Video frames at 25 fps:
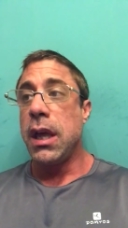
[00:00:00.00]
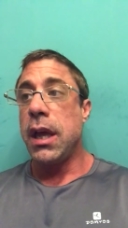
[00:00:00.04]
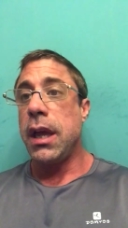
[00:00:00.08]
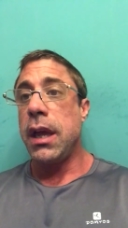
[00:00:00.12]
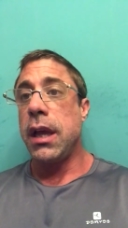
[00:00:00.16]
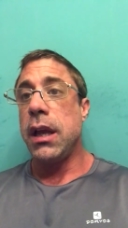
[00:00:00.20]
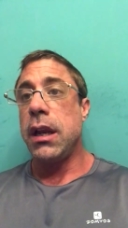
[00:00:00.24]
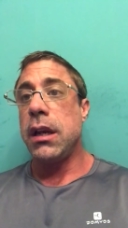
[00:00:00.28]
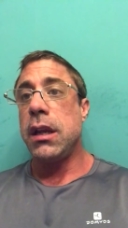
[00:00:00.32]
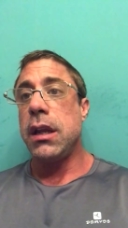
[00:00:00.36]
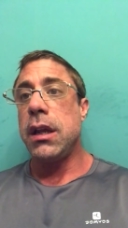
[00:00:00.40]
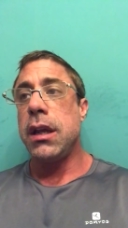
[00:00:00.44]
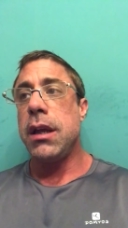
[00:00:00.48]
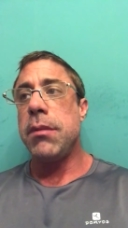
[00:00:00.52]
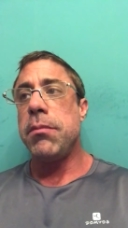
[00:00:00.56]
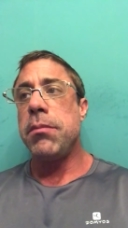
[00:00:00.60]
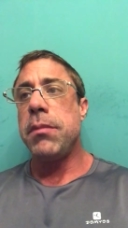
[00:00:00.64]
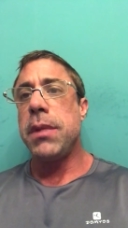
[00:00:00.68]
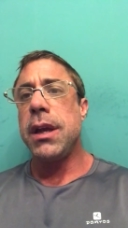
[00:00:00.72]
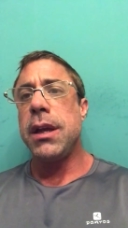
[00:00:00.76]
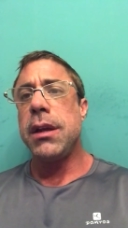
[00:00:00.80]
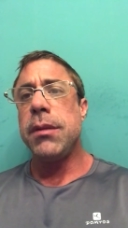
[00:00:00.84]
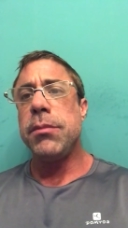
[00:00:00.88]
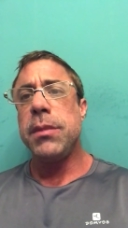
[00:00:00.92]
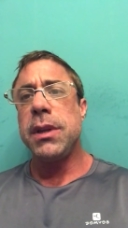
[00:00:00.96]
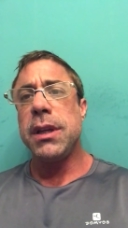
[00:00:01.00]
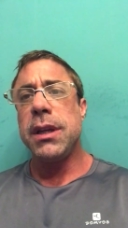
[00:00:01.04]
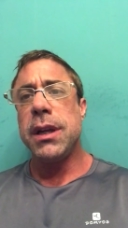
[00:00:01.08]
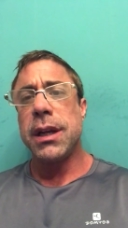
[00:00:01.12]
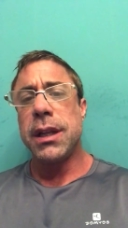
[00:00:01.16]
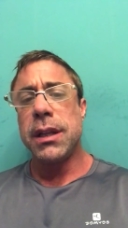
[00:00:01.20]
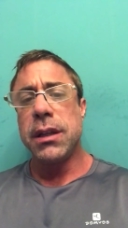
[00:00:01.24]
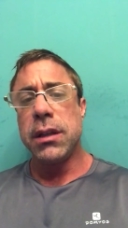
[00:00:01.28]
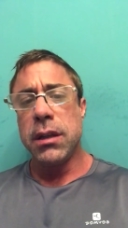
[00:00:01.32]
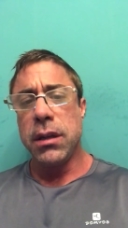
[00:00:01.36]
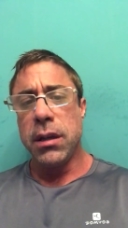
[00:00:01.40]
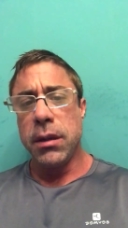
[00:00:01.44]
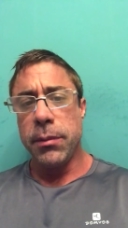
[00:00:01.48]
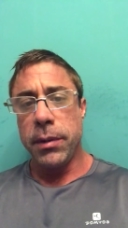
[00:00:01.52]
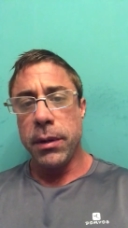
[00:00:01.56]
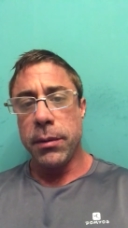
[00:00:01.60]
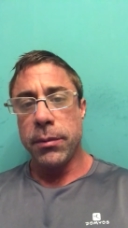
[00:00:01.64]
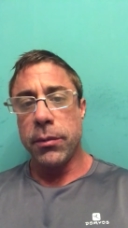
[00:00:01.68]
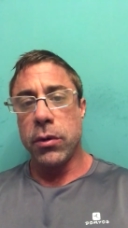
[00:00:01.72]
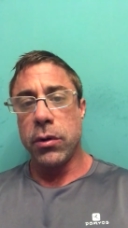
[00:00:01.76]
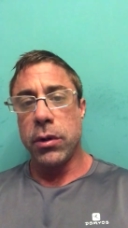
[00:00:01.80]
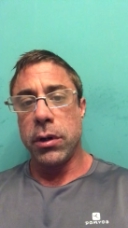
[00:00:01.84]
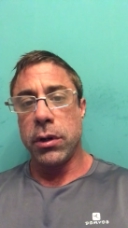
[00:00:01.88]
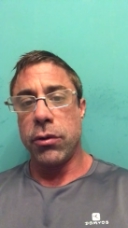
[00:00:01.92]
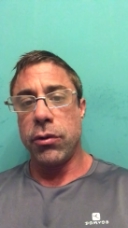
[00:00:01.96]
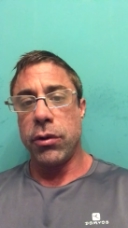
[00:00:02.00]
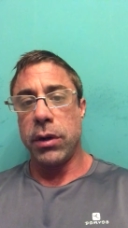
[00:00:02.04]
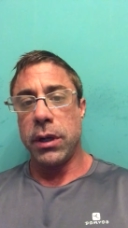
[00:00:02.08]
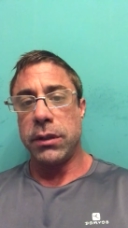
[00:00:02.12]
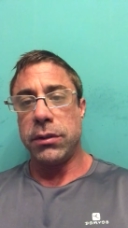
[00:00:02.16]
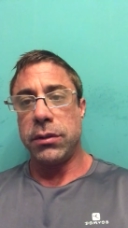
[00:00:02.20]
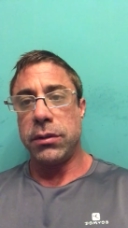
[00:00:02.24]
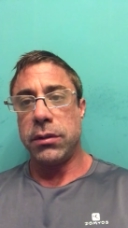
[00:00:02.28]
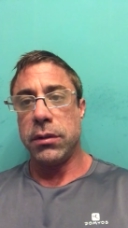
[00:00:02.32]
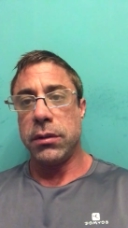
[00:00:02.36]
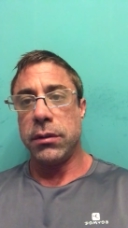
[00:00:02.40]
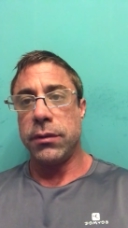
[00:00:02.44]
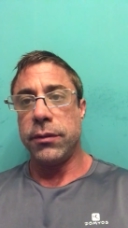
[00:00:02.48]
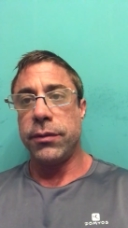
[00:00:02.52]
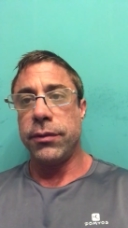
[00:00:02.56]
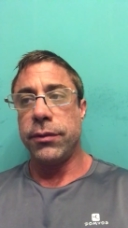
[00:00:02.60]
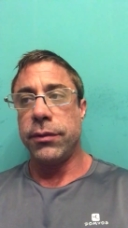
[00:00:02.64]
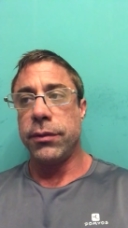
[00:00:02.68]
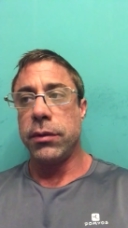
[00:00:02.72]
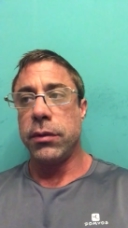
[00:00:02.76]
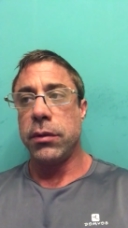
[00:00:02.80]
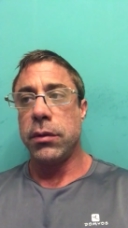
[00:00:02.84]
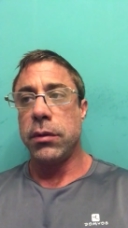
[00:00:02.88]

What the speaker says: And it made me a little bit more aggressive.